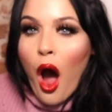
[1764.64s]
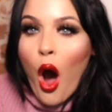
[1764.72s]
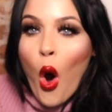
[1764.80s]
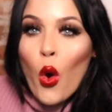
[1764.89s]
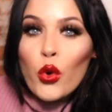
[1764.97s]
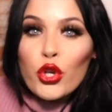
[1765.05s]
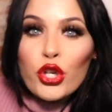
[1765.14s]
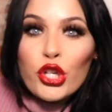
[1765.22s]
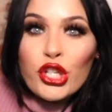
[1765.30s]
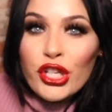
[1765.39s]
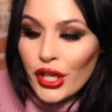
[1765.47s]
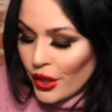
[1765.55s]
oh,
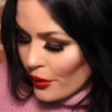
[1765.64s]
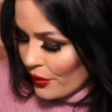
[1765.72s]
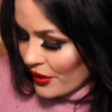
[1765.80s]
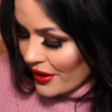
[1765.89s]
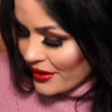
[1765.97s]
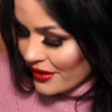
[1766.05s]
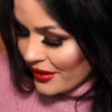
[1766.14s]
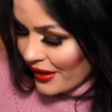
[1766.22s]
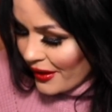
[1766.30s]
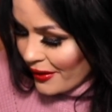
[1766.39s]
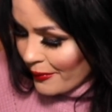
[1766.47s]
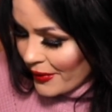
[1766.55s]
that
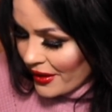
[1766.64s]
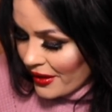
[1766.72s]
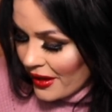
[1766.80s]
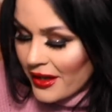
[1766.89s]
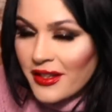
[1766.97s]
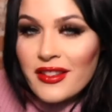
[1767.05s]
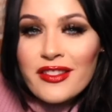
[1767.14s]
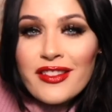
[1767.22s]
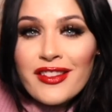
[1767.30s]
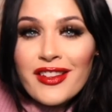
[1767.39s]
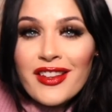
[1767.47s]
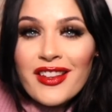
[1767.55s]
scared me guys.
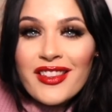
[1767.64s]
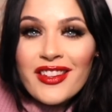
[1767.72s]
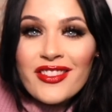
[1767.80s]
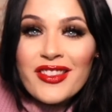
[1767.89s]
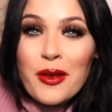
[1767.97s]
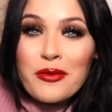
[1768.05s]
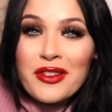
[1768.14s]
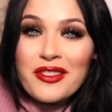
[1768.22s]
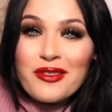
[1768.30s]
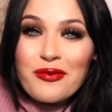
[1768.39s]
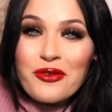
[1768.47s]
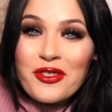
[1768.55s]
There's something
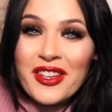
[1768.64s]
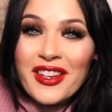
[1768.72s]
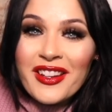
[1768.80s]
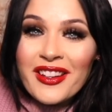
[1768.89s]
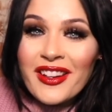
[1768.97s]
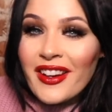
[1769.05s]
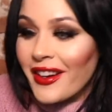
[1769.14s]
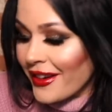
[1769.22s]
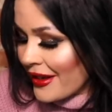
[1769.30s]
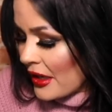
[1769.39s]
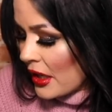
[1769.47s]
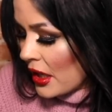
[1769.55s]
spooky in here.
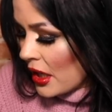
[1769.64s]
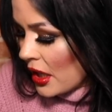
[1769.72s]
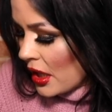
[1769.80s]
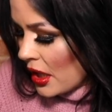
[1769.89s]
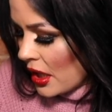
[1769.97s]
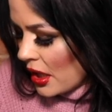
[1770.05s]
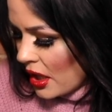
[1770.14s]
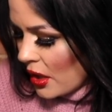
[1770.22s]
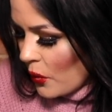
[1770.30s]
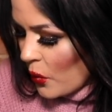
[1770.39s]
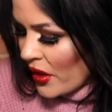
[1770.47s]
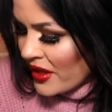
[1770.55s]

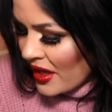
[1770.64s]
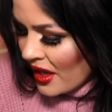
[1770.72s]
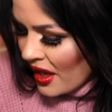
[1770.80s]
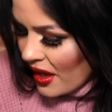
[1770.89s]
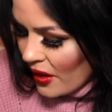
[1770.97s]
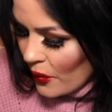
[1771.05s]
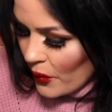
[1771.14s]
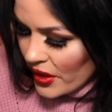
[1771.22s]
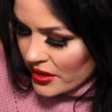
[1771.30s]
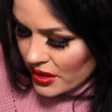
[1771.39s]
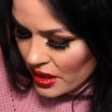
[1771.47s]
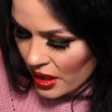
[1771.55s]
What the hell
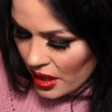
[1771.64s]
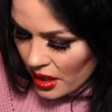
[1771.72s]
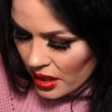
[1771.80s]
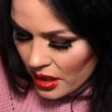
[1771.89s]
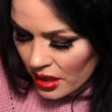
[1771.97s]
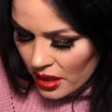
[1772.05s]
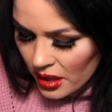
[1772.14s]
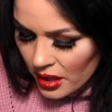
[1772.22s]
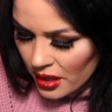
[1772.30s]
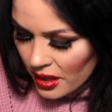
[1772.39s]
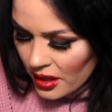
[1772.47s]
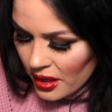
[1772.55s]
was that?
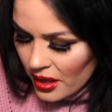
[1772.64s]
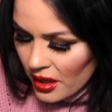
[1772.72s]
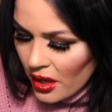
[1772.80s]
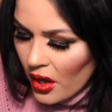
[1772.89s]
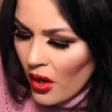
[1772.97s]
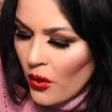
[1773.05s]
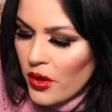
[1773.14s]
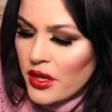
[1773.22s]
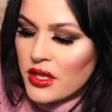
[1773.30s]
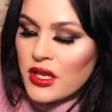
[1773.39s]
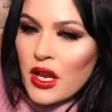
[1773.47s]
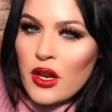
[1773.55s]
Oh,
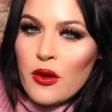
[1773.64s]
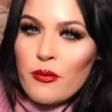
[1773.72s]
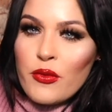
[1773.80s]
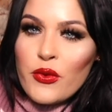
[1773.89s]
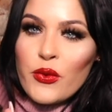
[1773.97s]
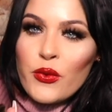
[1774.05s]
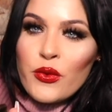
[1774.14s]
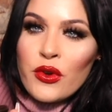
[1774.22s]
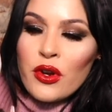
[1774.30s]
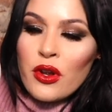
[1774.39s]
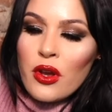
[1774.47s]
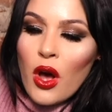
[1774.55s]
they sent a
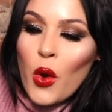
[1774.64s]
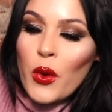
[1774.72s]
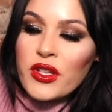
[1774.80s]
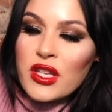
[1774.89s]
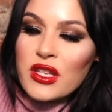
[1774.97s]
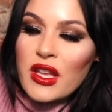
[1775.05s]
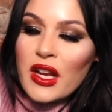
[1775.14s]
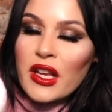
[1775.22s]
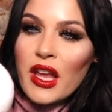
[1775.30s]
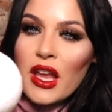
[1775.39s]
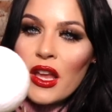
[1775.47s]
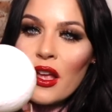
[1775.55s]
moon? Oh, this is like
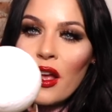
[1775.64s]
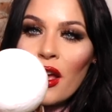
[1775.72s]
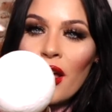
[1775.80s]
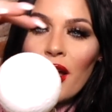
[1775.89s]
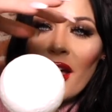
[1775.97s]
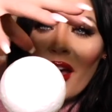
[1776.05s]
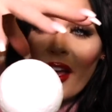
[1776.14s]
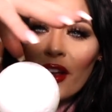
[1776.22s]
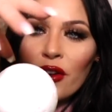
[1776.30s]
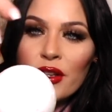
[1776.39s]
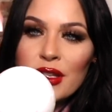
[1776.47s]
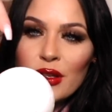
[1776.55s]
a
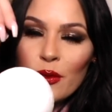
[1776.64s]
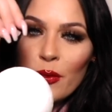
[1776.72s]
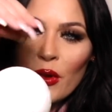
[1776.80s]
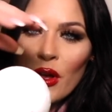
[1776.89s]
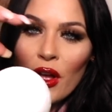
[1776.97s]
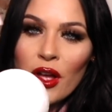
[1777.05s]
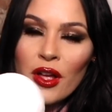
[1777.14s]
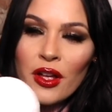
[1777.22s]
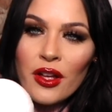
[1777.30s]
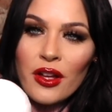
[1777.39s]
crystal ball?